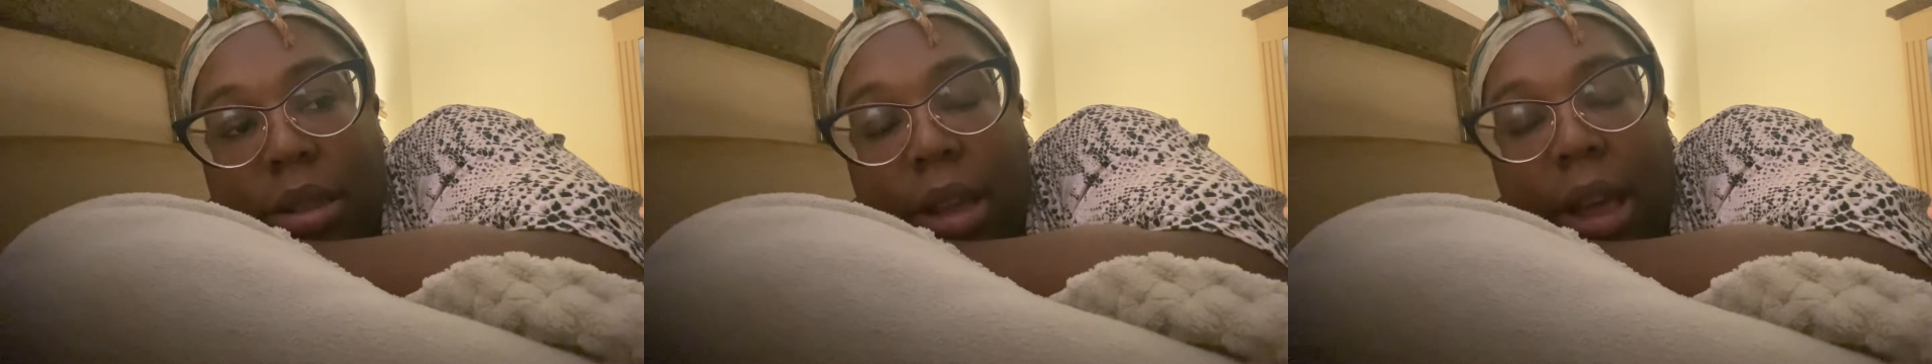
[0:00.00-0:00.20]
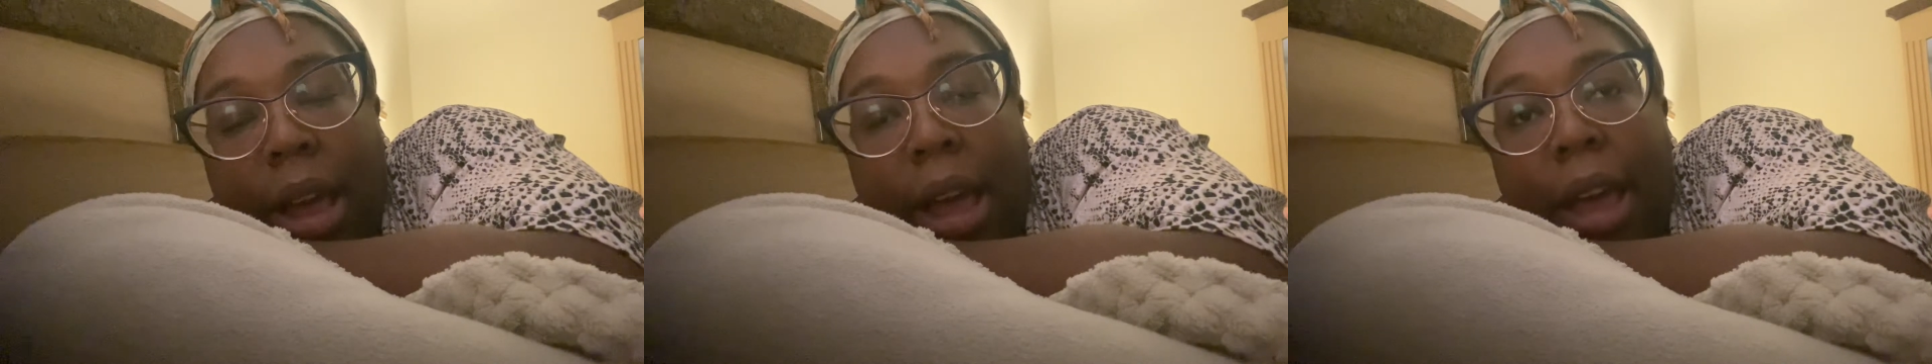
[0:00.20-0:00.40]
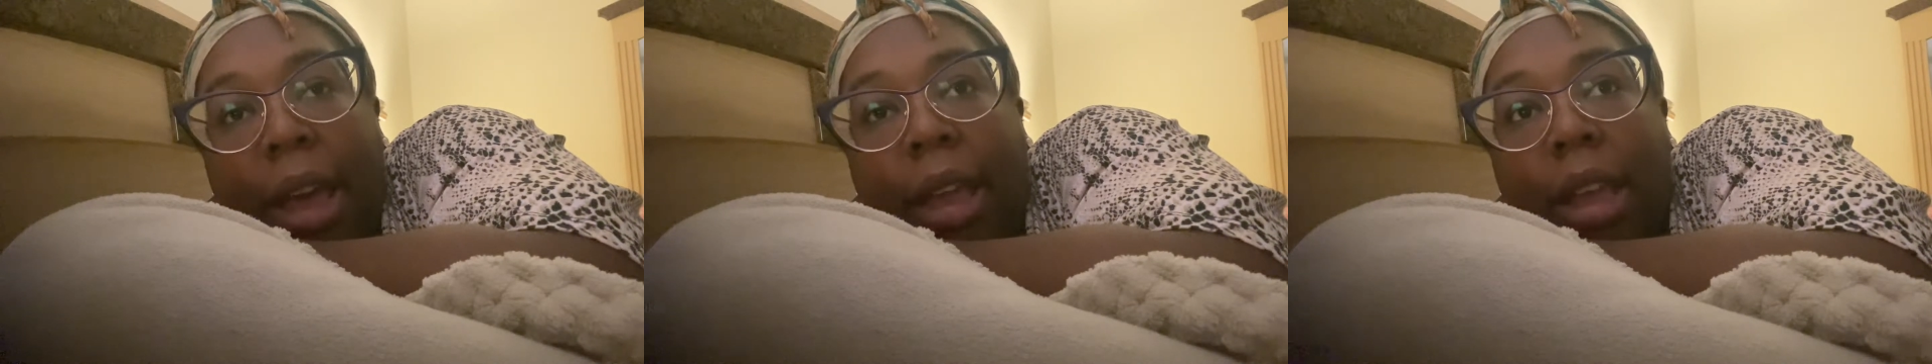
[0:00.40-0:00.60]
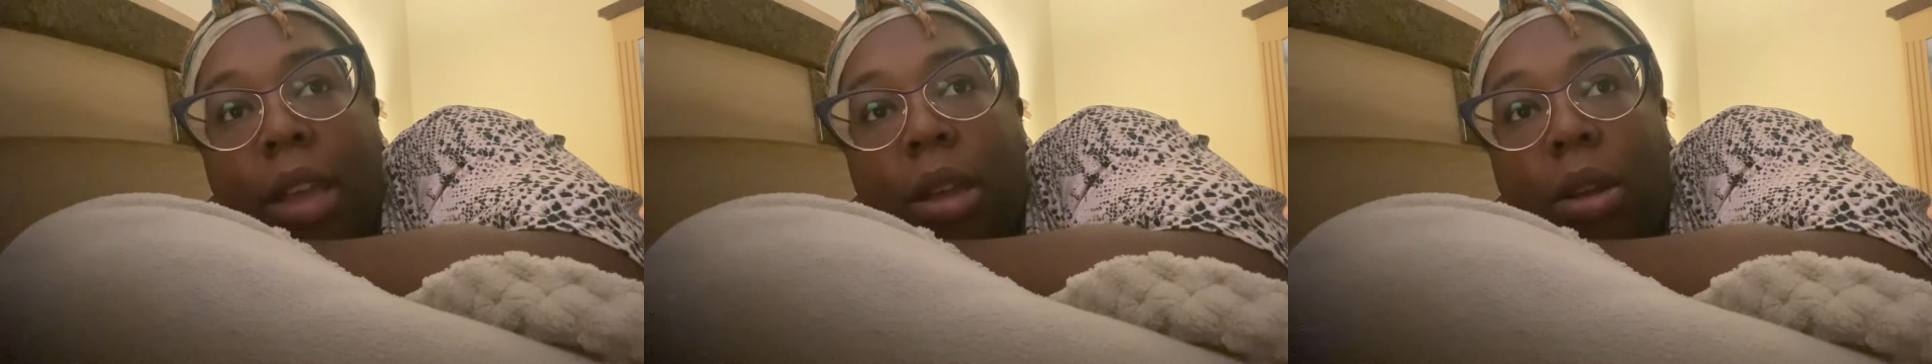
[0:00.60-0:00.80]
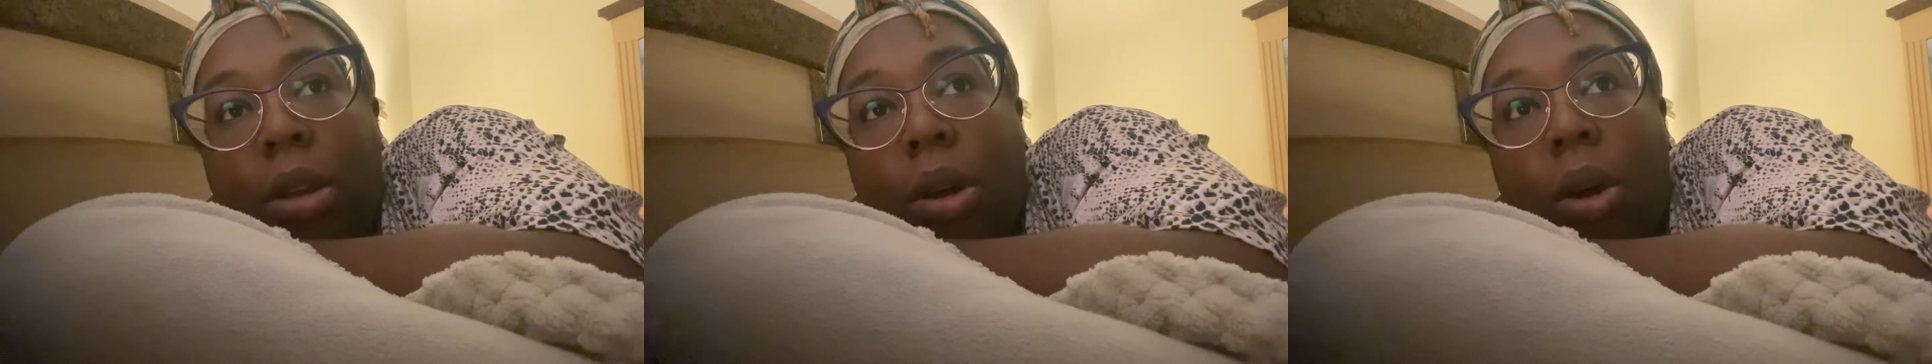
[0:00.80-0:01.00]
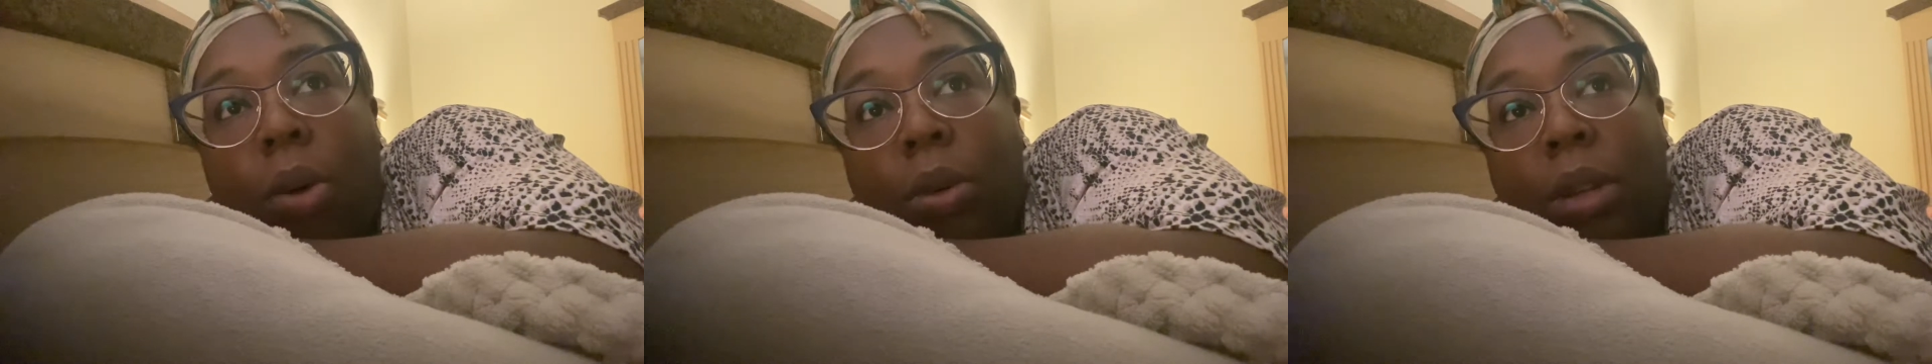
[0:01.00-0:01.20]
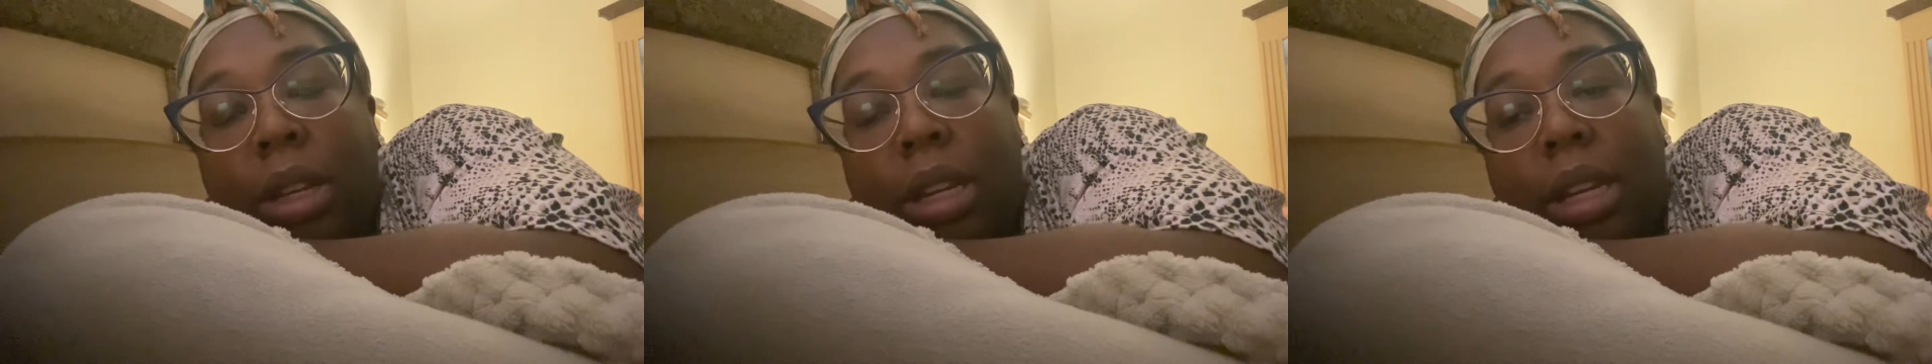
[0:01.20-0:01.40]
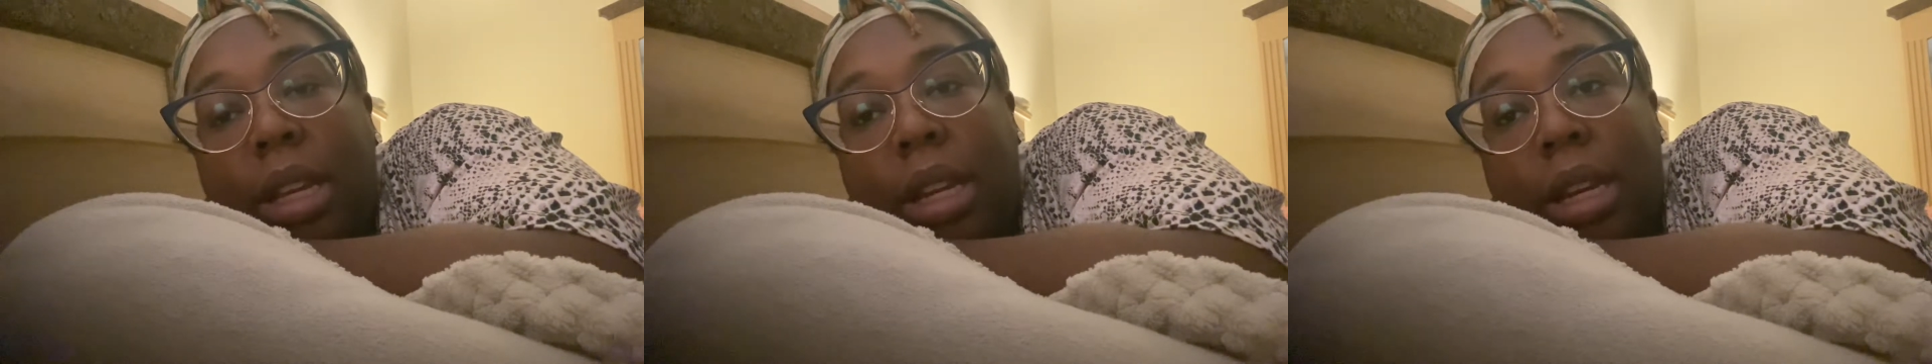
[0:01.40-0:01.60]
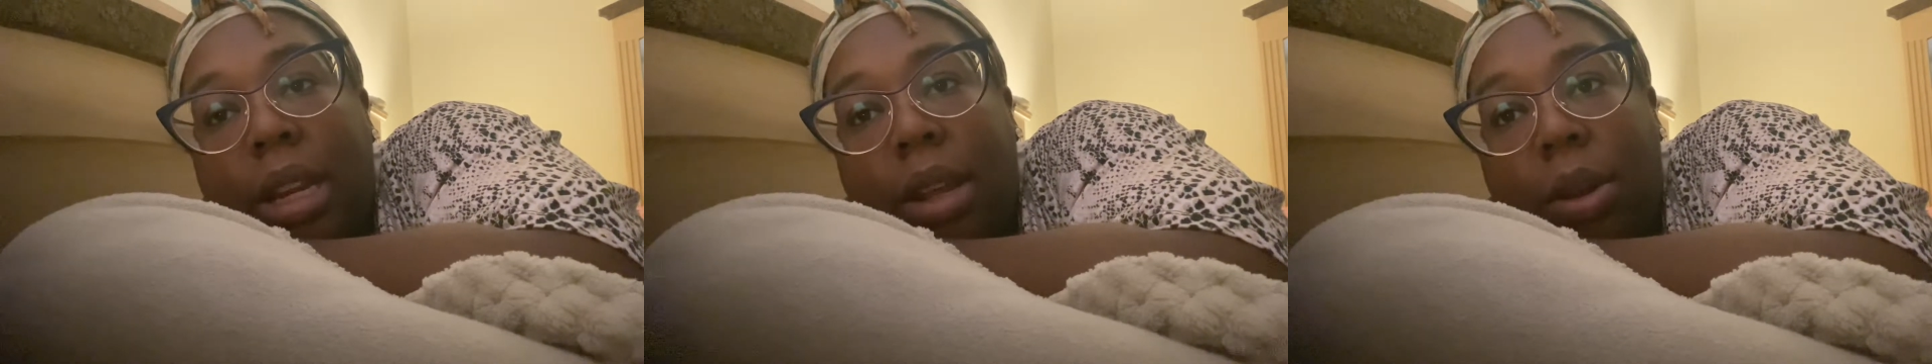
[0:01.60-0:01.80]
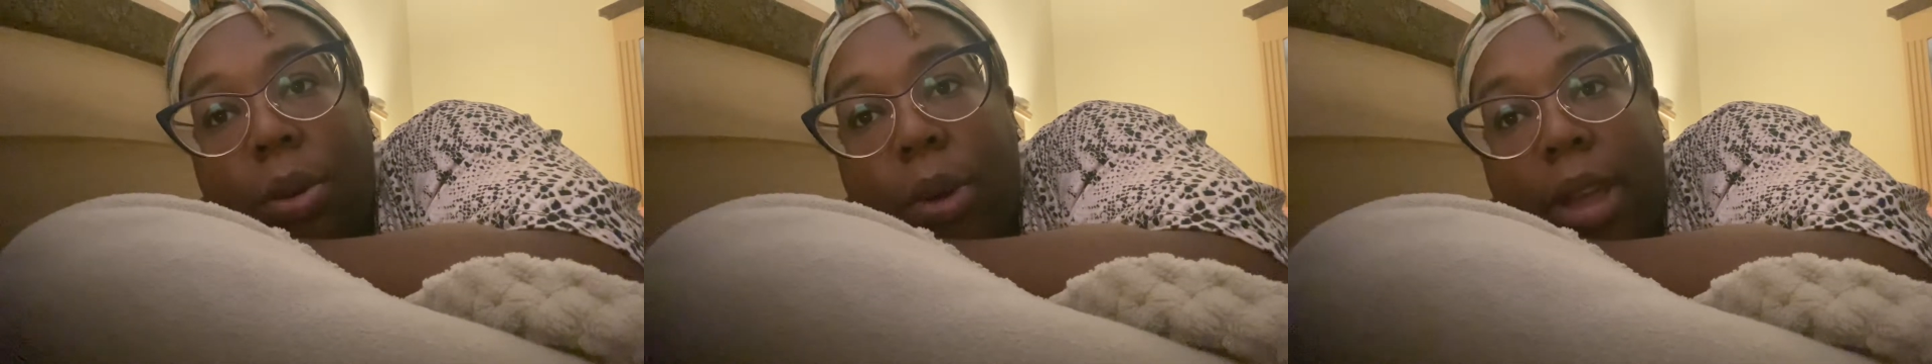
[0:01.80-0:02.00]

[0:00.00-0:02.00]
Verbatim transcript: I only needed it